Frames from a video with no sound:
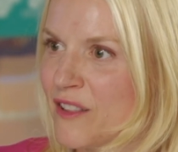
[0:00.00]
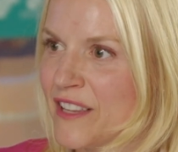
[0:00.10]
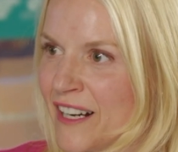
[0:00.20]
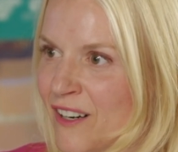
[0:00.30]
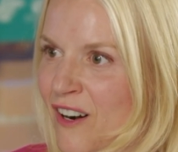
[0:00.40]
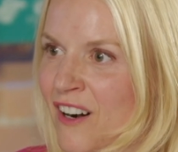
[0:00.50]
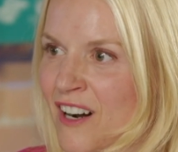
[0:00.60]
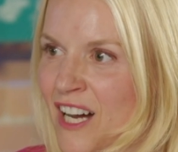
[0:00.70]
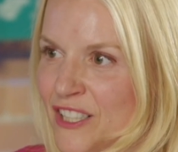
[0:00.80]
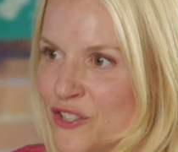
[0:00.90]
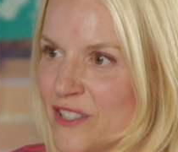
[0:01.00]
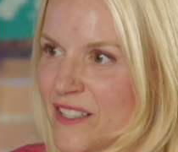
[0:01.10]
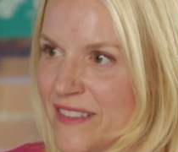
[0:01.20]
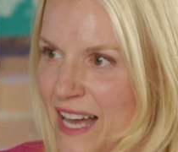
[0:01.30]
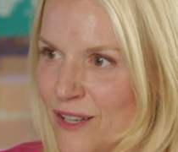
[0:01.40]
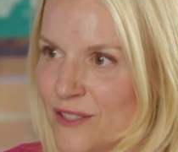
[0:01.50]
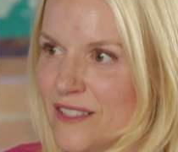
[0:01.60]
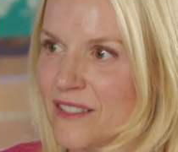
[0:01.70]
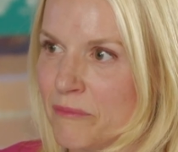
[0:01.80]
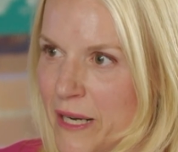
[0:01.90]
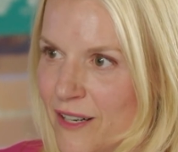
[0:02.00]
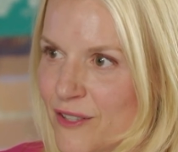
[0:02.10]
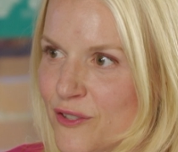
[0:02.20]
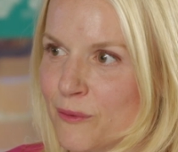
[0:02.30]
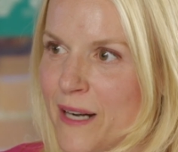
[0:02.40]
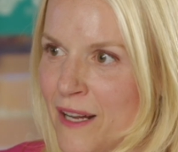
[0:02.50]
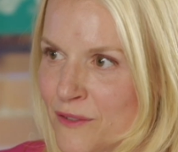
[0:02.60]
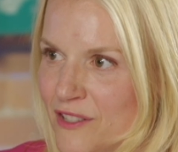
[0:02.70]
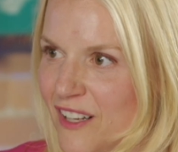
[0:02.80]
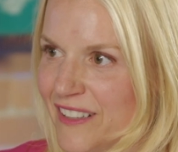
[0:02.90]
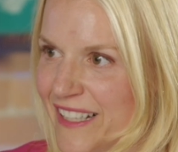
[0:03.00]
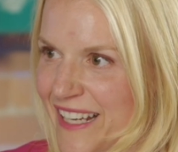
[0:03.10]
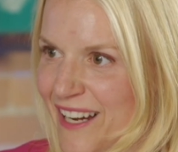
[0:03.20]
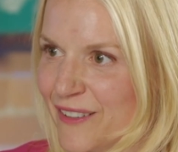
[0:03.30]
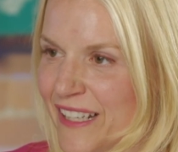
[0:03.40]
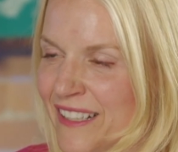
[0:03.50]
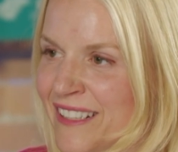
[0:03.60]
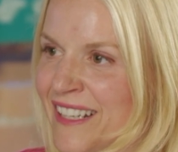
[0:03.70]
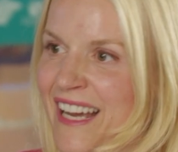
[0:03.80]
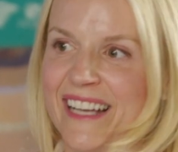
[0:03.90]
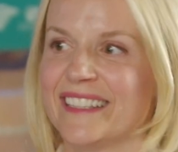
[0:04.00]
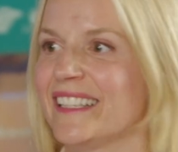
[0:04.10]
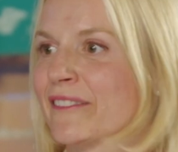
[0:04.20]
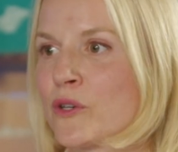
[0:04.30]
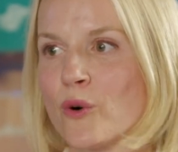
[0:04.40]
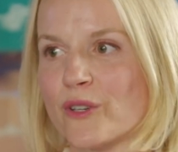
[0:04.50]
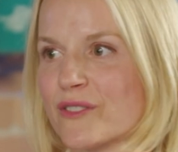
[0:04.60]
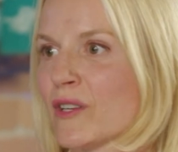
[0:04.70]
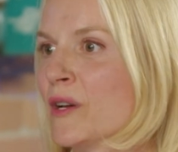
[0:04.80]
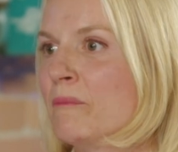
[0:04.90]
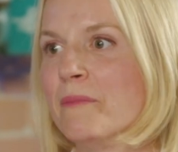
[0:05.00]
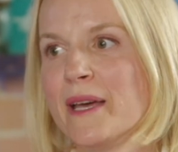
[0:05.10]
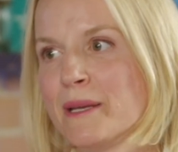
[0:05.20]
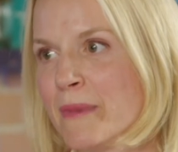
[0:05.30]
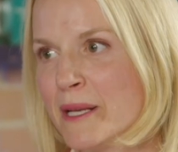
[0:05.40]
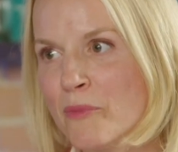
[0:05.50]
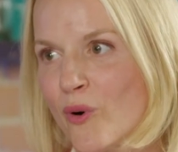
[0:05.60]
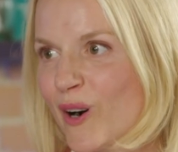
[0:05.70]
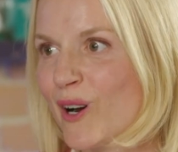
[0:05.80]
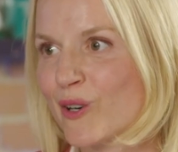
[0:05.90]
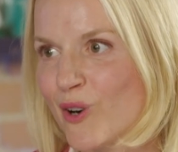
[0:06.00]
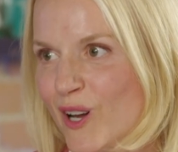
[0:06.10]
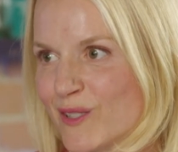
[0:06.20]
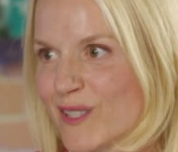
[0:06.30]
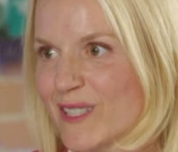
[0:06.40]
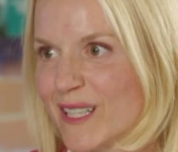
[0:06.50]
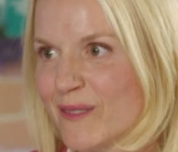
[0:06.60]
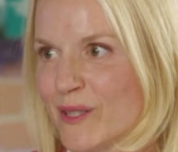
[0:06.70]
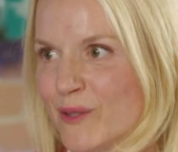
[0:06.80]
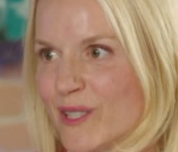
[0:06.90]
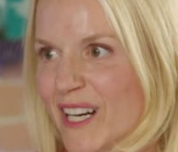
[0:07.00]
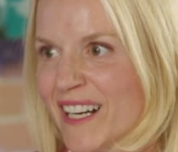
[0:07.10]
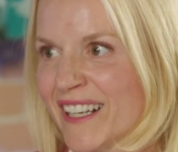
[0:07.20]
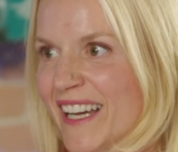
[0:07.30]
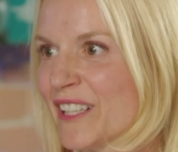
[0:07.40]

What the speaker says: There are hundreds of thousands of parents around Salt Lake County, and then, of course, many, many more across the state of Utah and